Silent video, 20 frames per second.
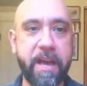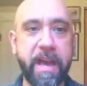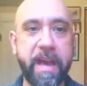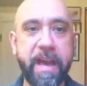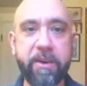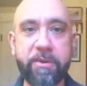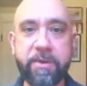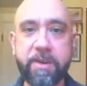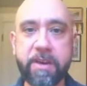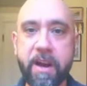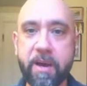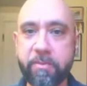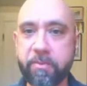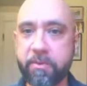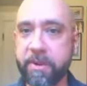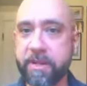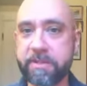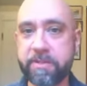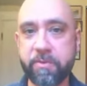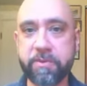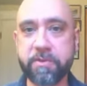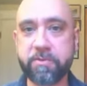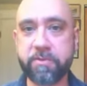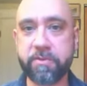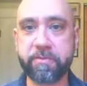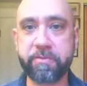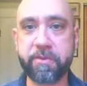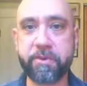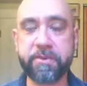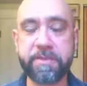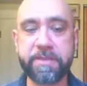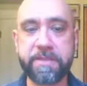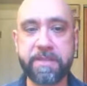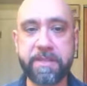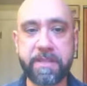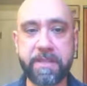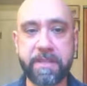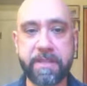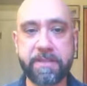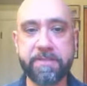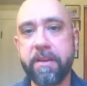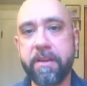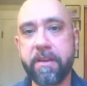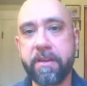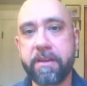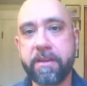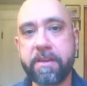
how he operates, what sort of person he is.